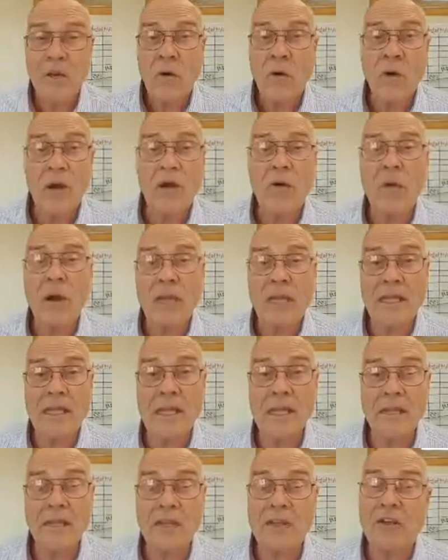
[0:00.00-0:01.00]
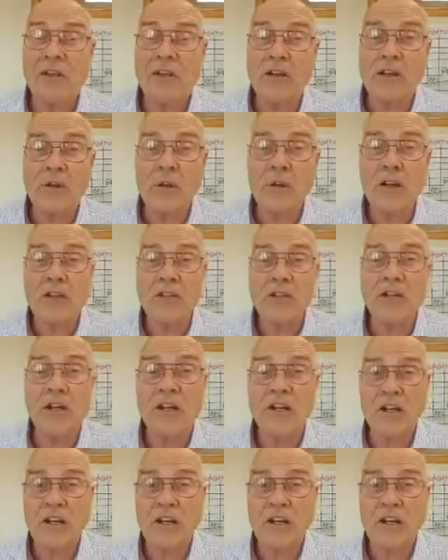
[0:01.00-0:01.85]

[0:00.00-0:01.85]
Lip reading: What do I need? You're going to want to start